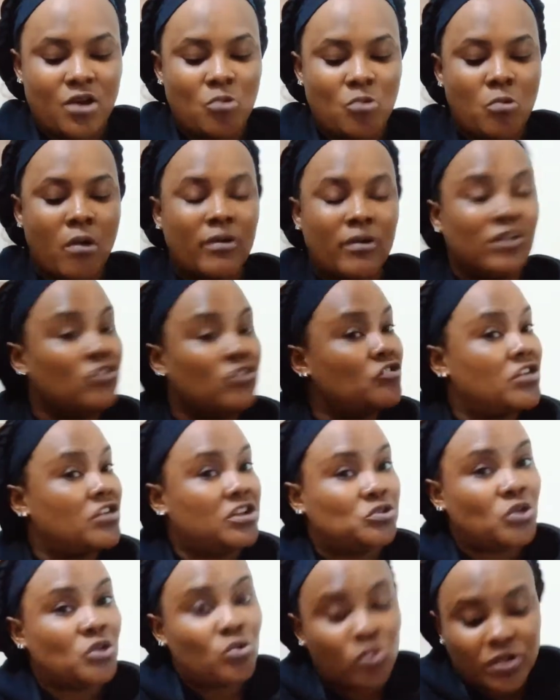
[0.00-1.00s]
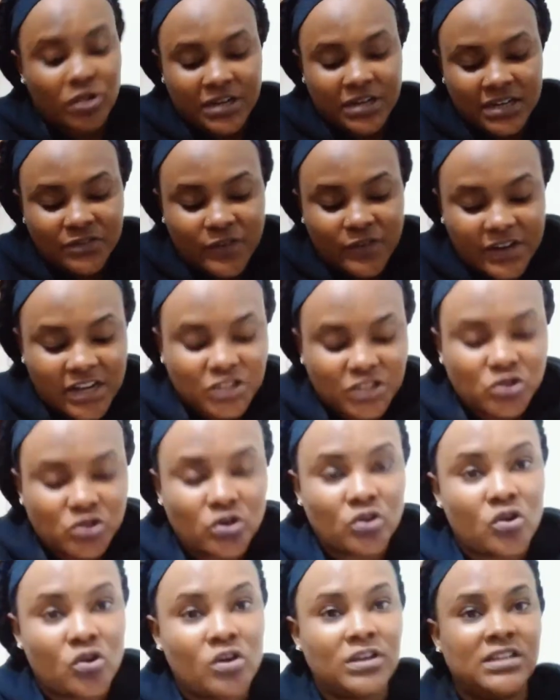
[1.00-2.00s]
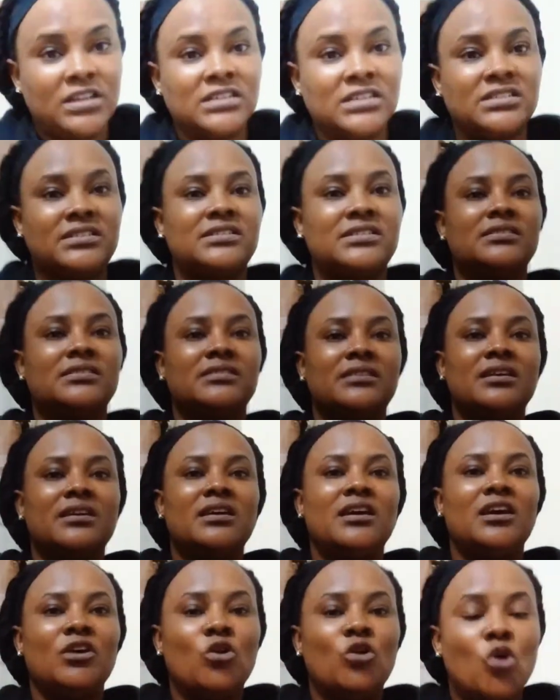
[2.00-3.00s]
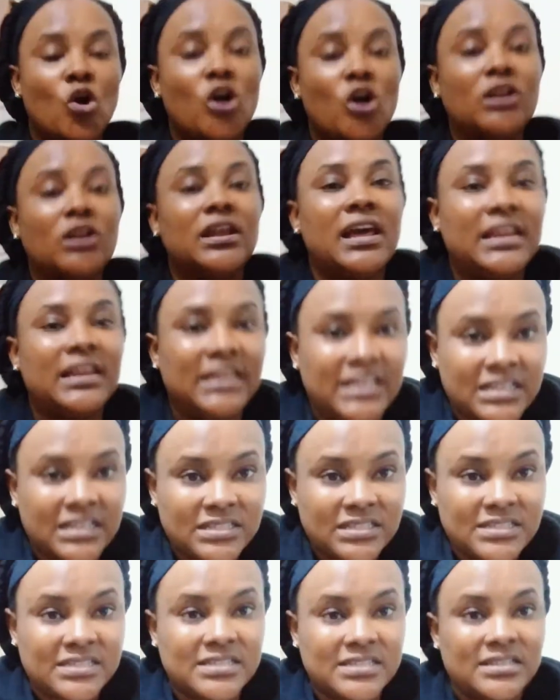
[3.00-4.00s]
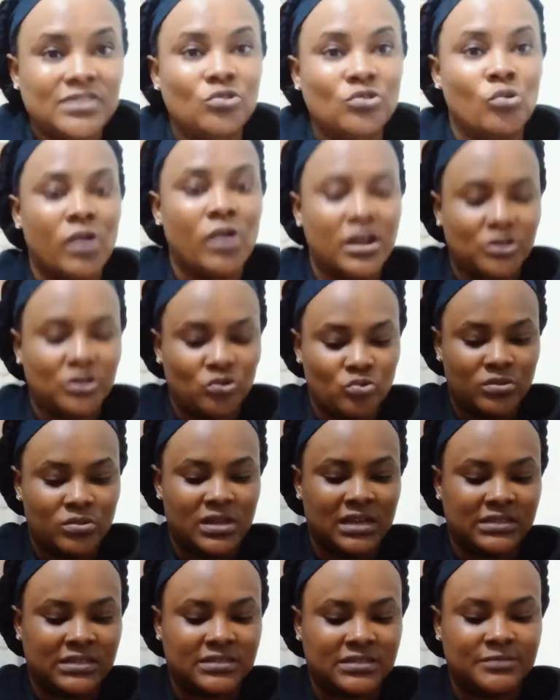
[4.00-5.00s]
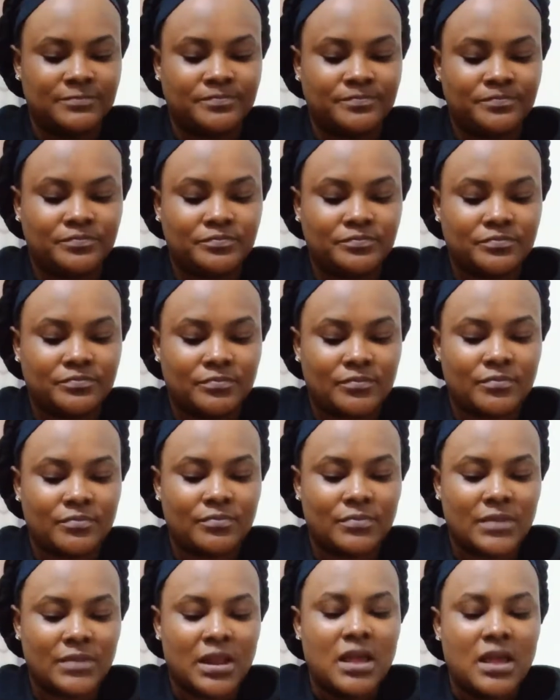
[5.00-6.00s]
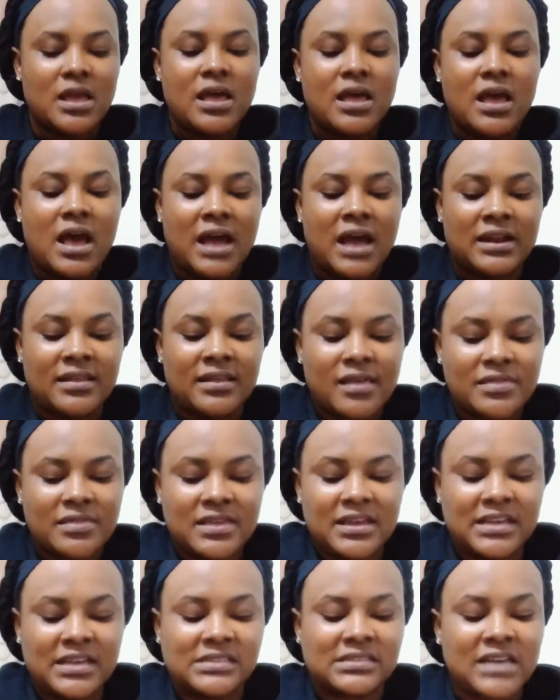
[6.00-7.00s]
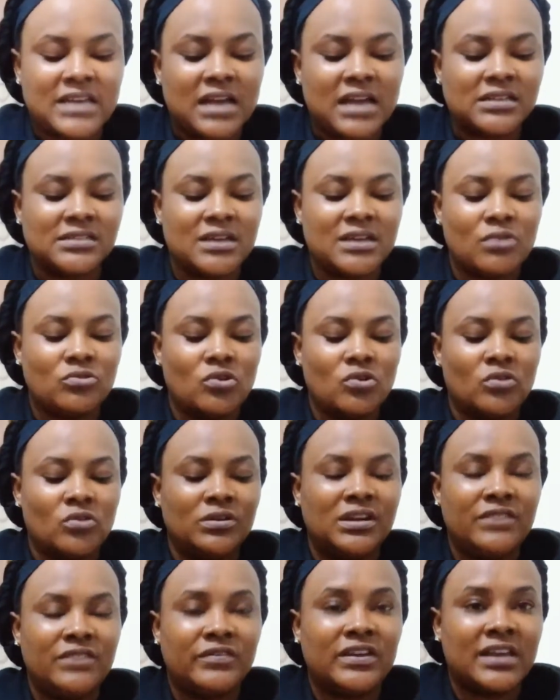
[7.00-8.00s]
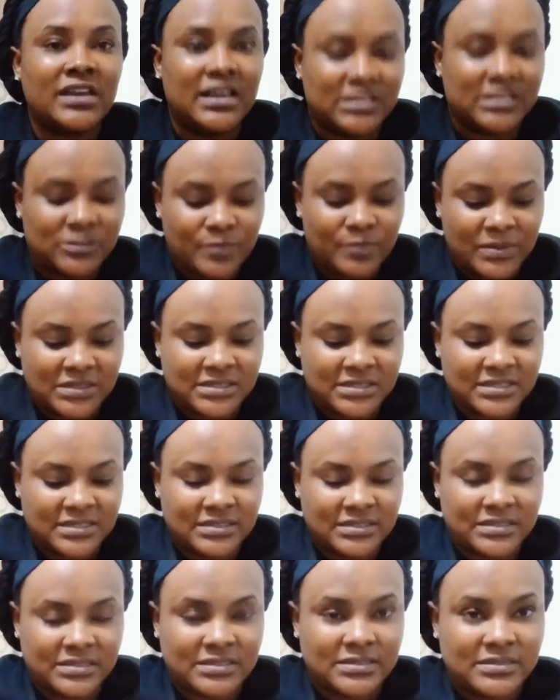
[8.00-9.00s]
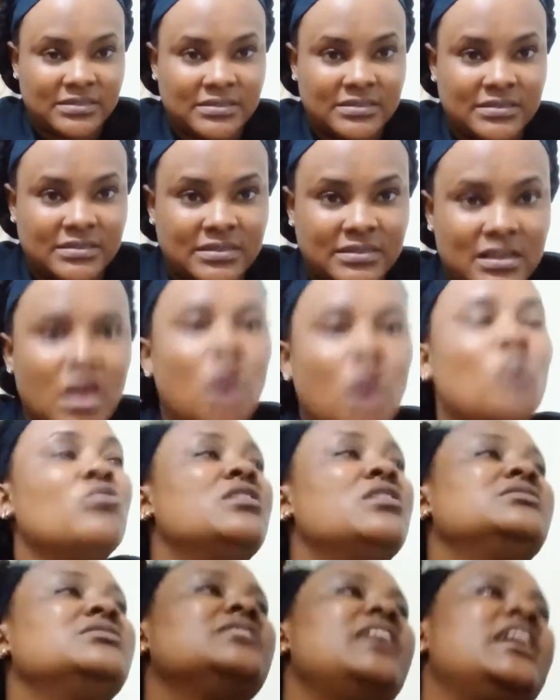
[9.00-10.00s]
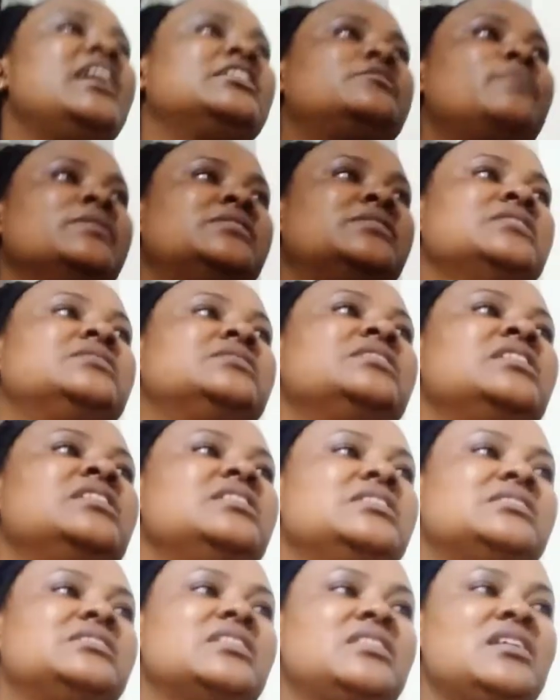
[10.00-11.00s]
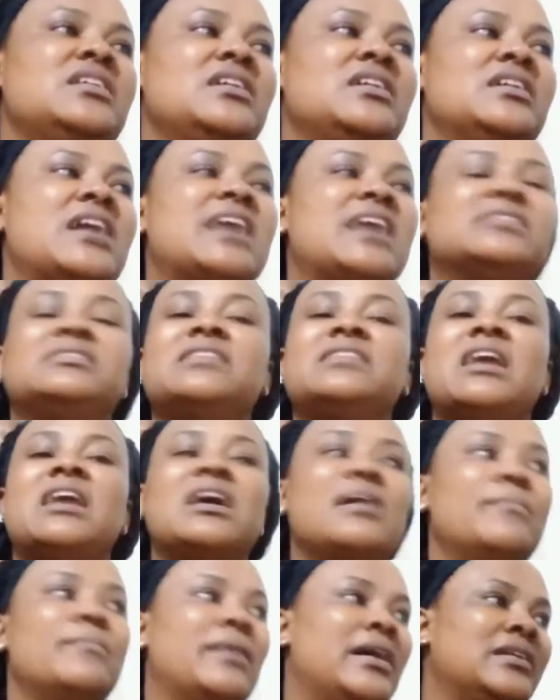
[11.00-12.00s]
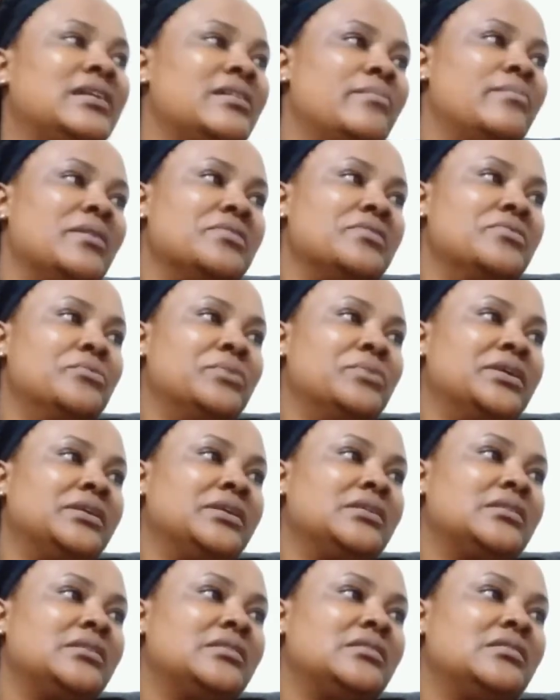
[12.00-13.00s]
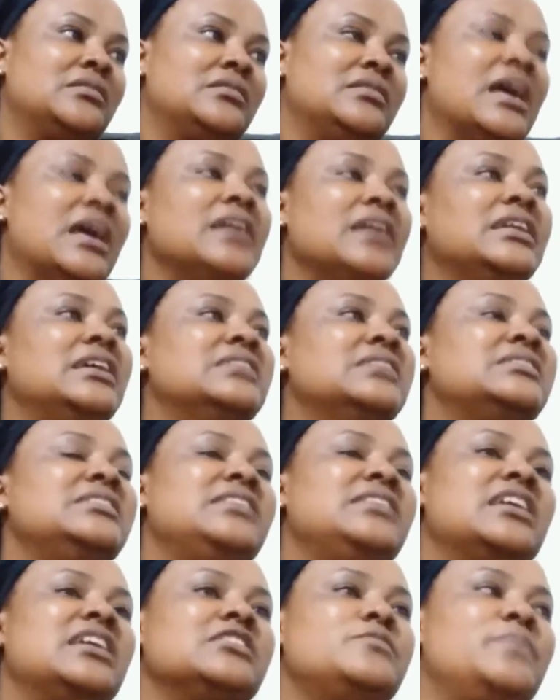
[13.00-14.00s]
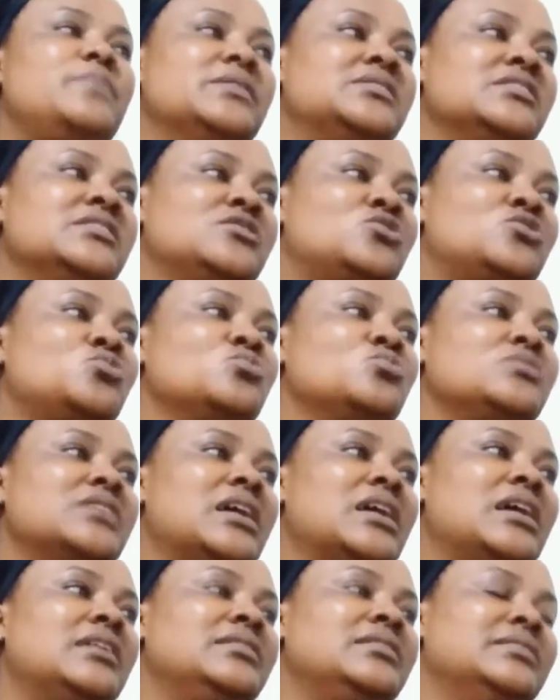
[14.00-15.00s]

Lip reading: Kwa wale wanajua ku create financial goal list, you can do that. Another thing is cut down on living expenses. Kuna zile expenses zingine zenye hazinanga maana, by the way. Yani hizi ni expenses tu za...